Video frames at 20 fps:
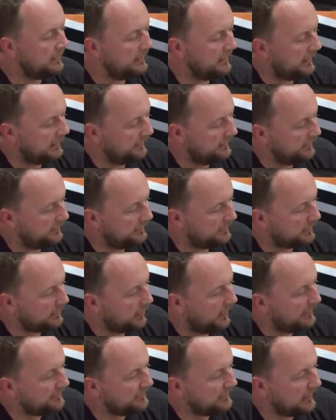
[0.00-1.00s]
Now, the
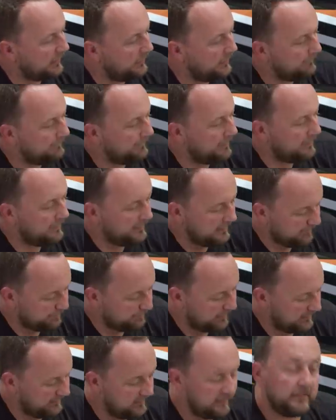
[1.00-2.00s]
guys are going for this
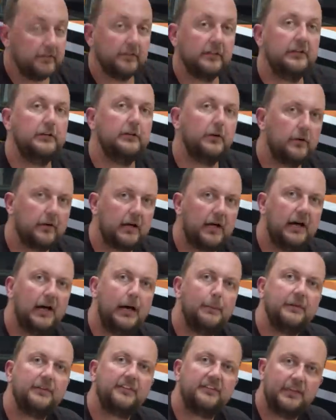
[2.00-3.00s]
particular
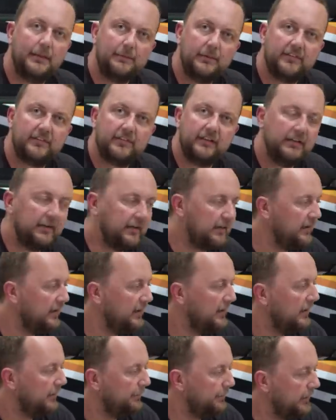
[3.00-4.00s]
Yokohama semi-slick
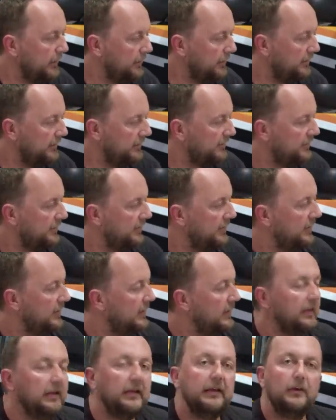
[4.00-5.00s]
because
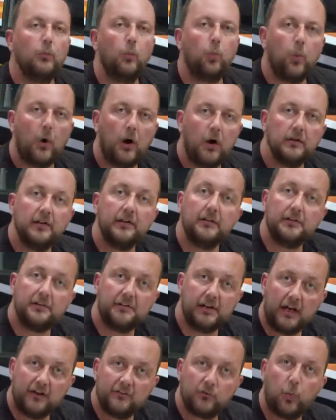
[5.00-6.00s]
while it
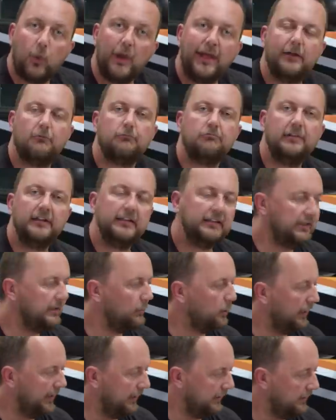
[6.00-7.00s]
does wear really
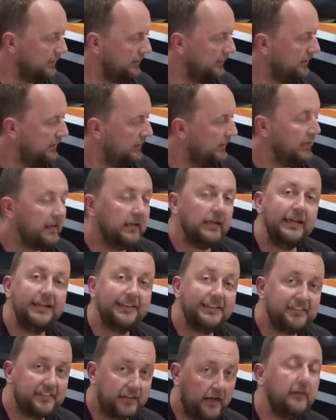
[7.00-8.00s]
well,
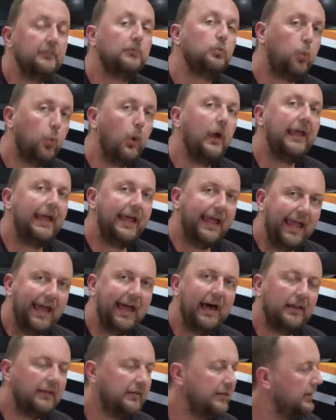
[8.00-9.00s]
it does wear
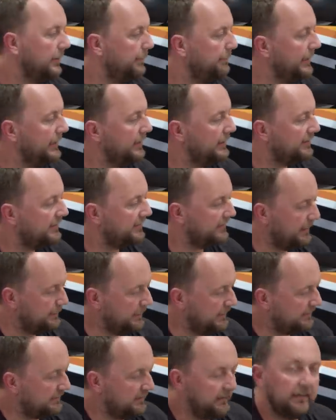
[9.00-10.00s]
out. Being a
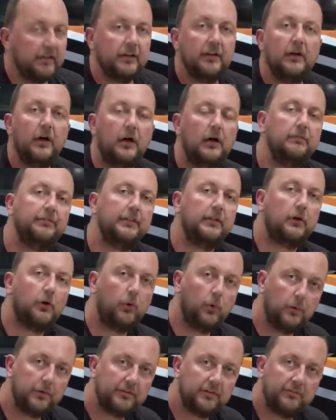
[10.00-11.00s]
semi-slick, over the
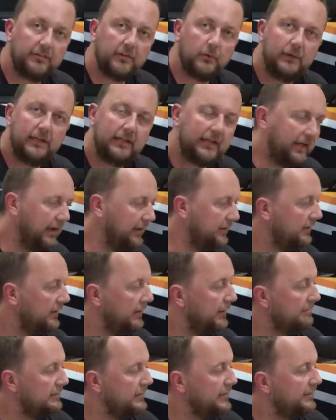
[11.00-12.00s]
course of the weekend,
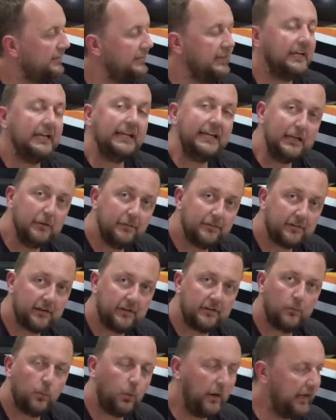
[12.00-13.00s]
this thing is
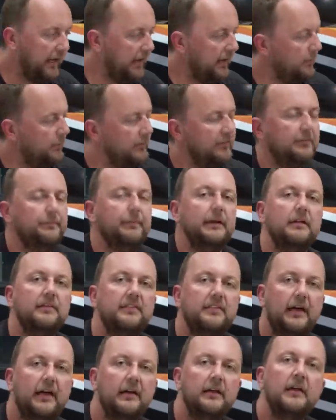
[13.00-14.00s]
gonna wear, which
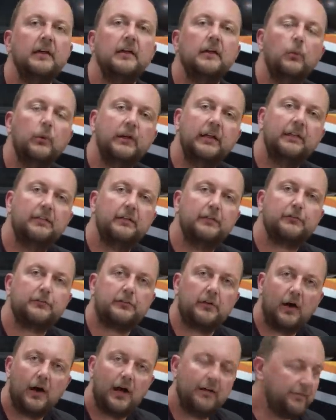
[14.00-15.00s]
means that we need the
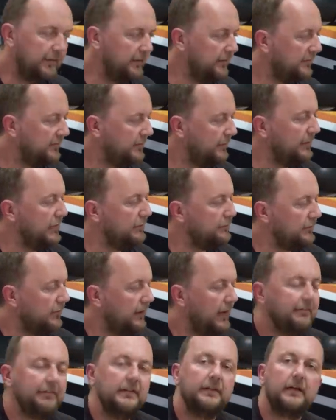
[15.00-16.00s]
drivers to be
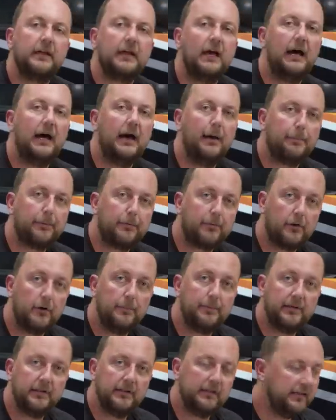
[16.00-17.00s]
driving the car
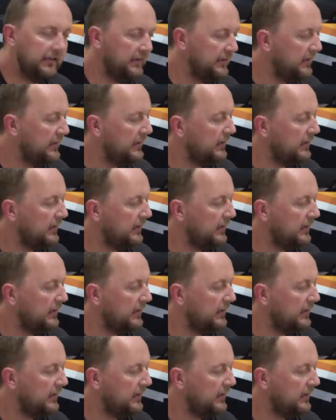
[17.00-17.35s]
appropriately,